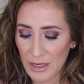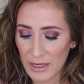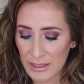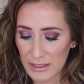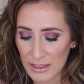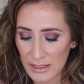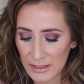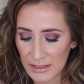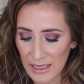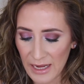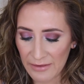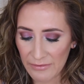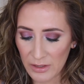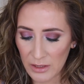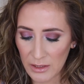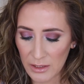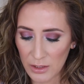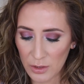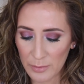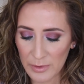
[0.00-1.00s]
it does have a
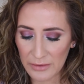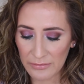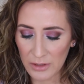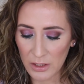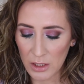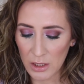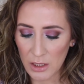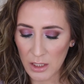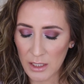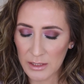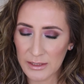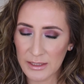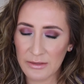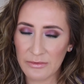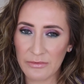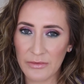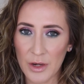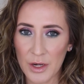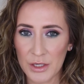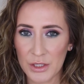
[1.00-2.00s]
little bit of a glossy
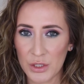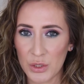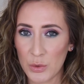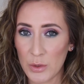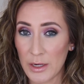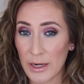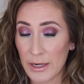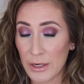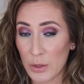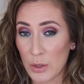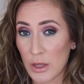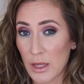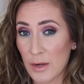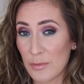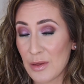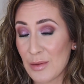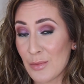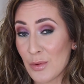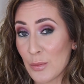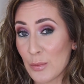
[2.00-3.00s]
finish to it. I know a lot
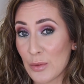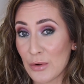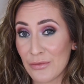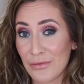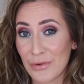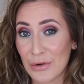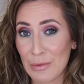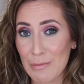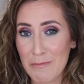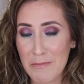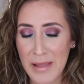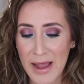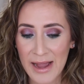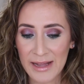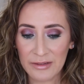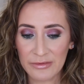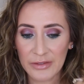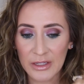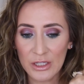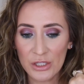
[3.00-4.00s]
of people prefer
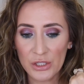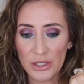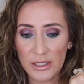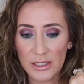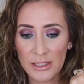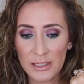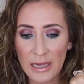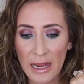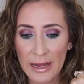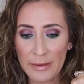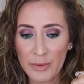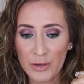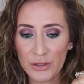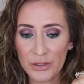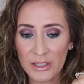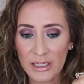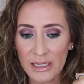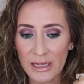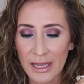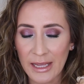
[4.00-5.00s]
matte finishes. I
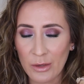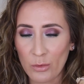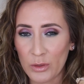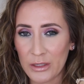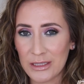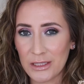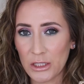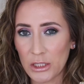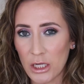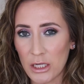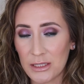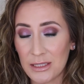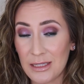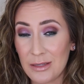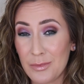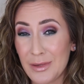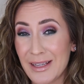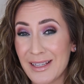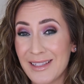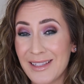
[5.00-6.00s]
personally like when it's
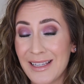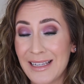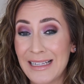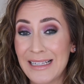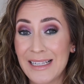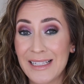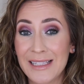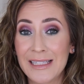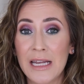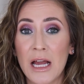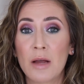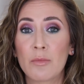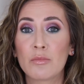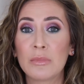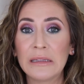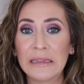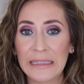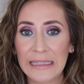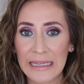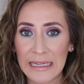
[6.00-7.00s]
glossy because then it does not
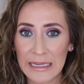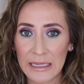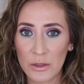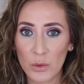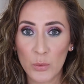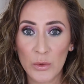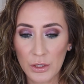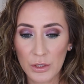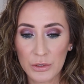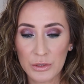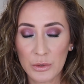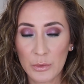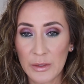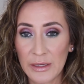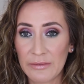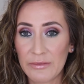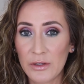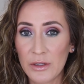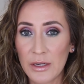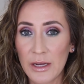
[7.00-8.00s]
bleed. So
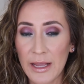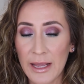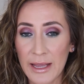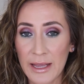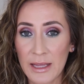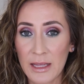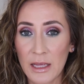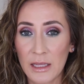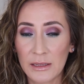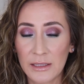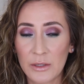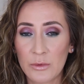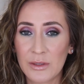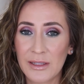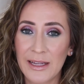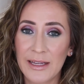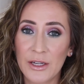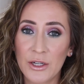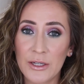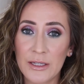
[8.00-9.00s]
whenever a liquid
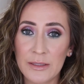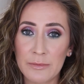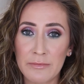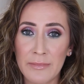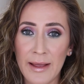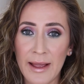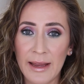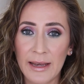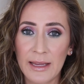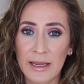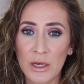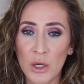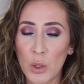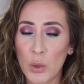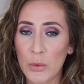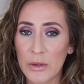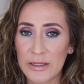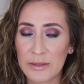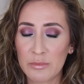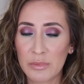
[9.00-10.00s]
liner is matte, it
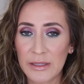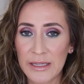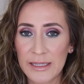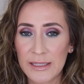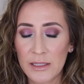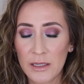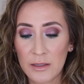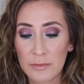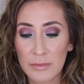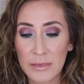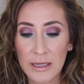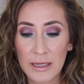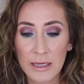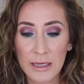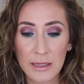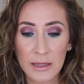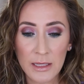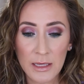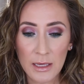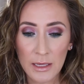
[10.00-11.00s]
always bleeds on me
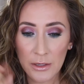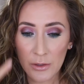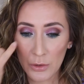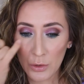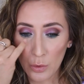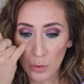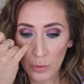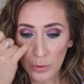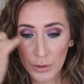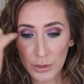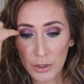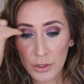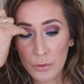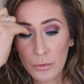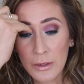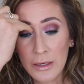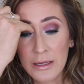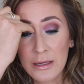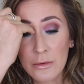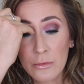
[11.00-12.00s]
in the inner
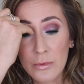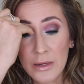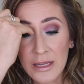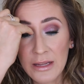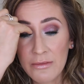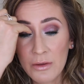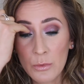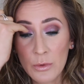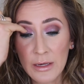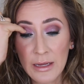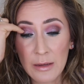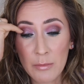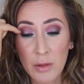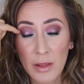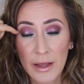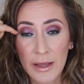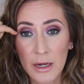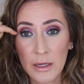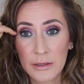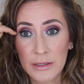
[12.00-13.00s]
corner. When, even when I
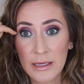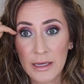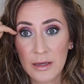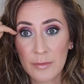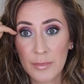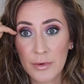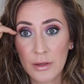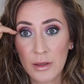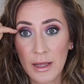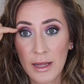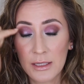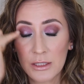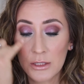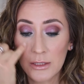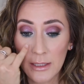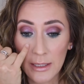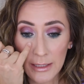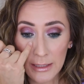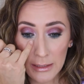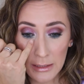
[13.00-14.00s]
apply it on the upper lash
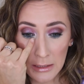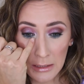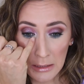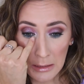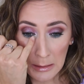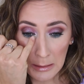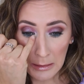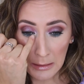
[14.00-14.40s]
line,